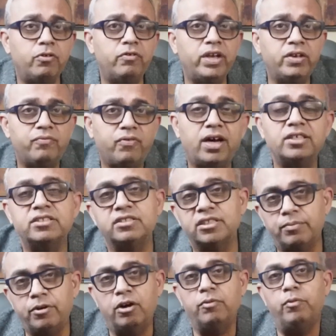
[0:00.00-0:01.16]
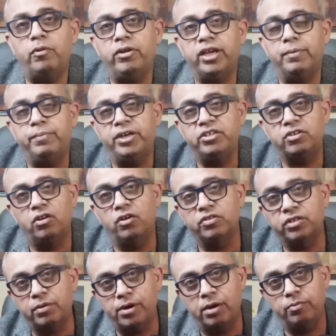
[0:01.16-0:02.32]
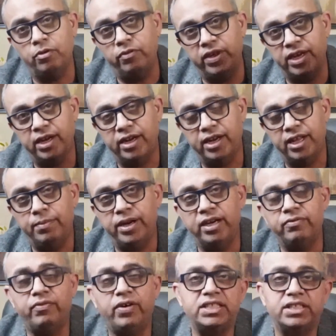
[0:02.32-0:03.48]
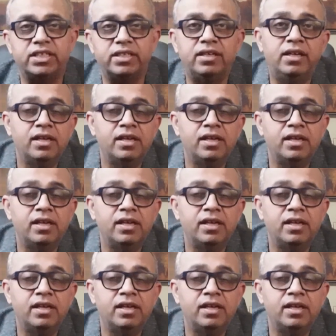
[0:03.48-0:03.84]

fast, some are moving a bit slow, some are moving in a deliberate fashion.